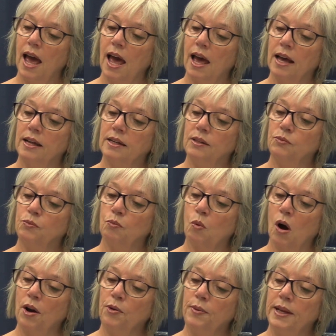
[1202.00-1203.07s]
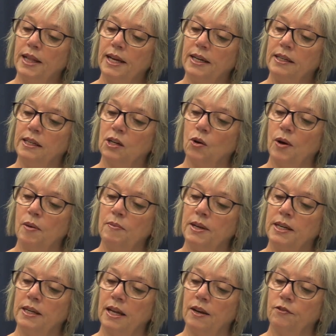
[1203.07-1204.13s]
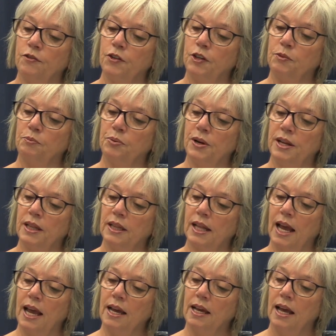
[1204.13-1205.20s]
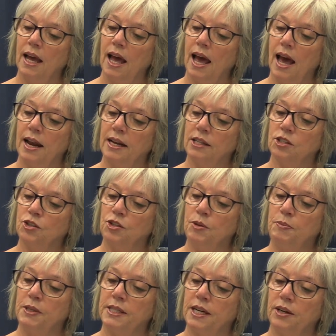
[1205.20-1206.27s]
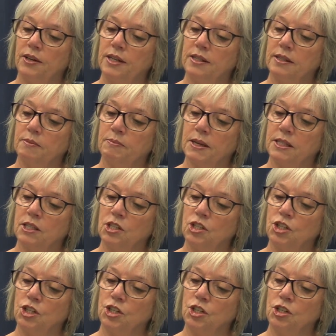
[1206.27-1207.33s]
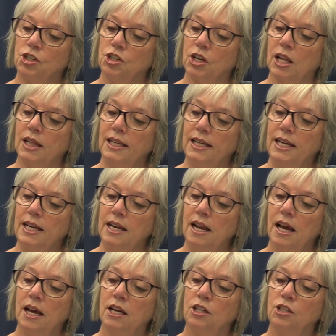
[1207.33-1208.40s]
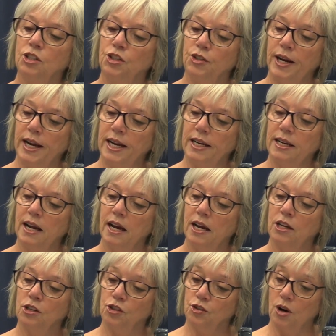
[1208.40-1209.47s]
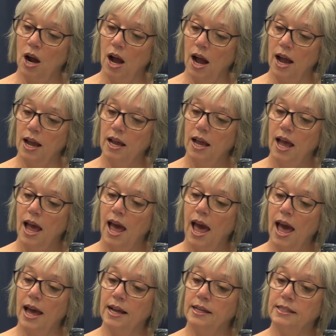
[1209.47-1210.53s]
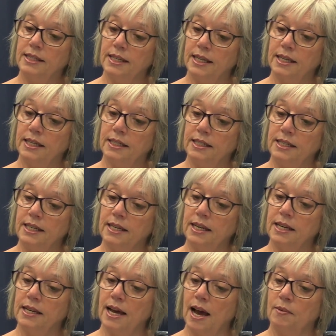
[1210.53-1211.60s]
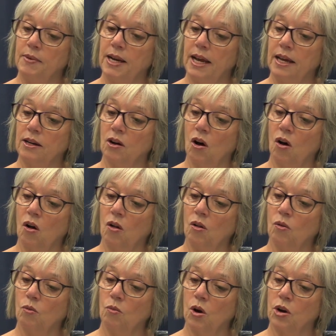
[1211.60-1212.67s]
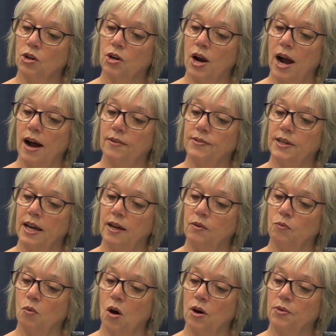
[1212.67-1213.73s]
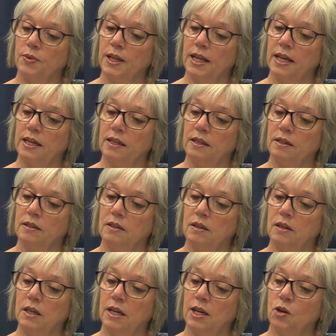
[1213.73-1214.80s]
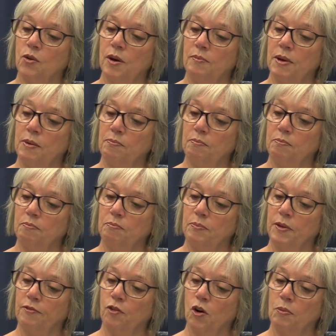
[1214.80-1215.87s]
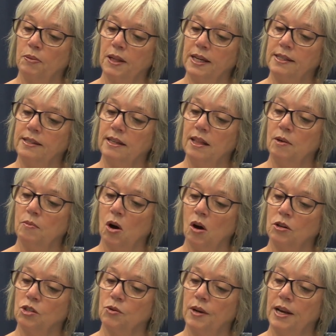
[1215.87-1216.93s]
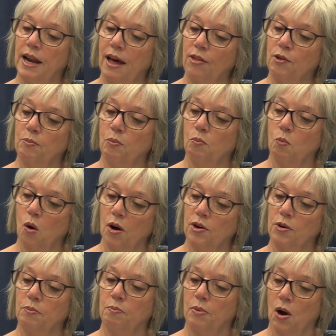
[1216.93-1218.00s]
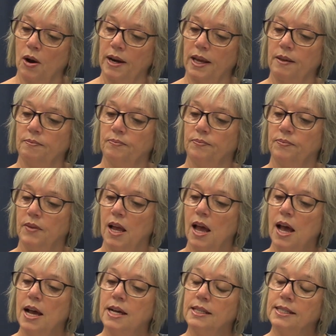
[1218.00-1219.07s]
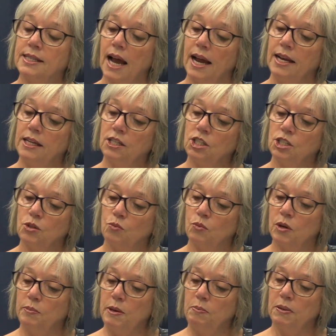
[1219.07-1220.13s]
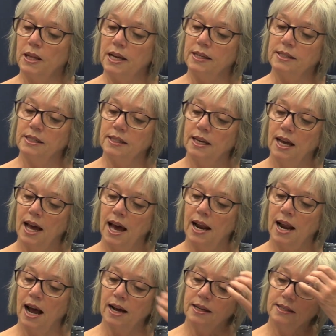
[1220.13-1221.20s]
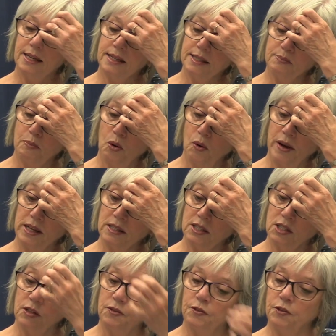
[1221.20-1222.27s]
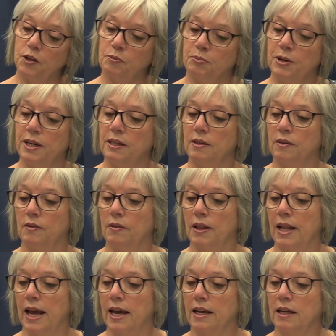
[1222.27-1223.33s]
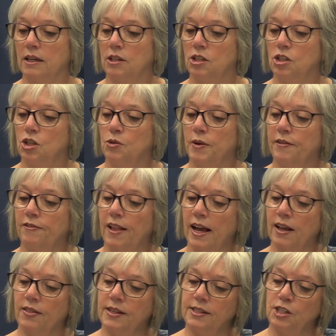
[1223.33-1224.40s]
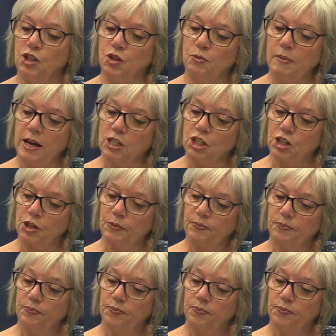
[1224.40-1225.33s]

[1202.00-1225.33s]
and water related equipment in Footprint Lake and its tributaries must ensure to clean, drain, dry, and de decontaminate all watercraft and water related equipment before placing them onto another water body. Signage will be placed at access points to Footprint Lake to reflect this new measure.